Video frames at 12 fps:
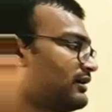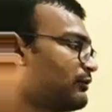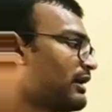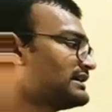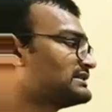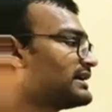
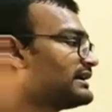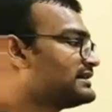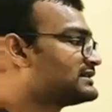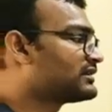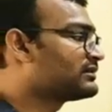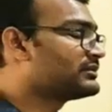what is the
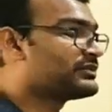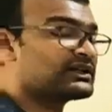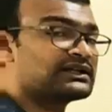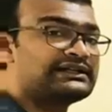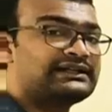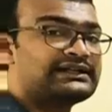reason for
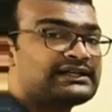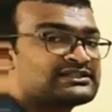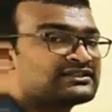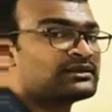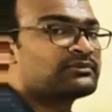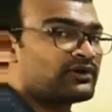the decrease
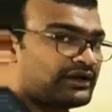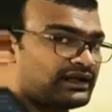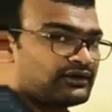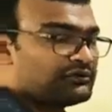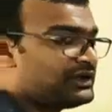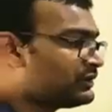in the bond
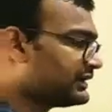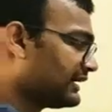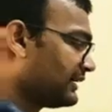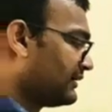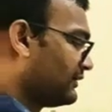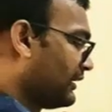angle? We know that,
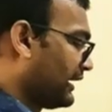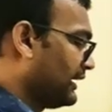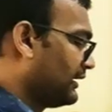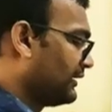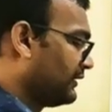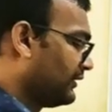okay,
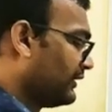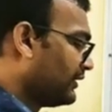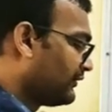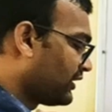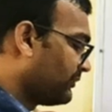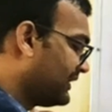
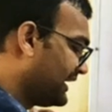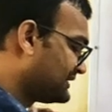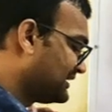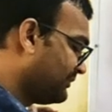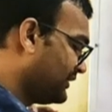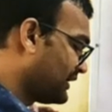from
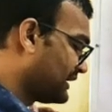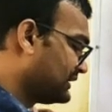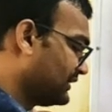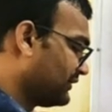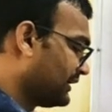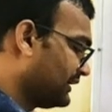BSc-PR
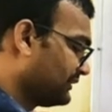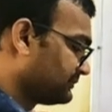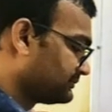theory.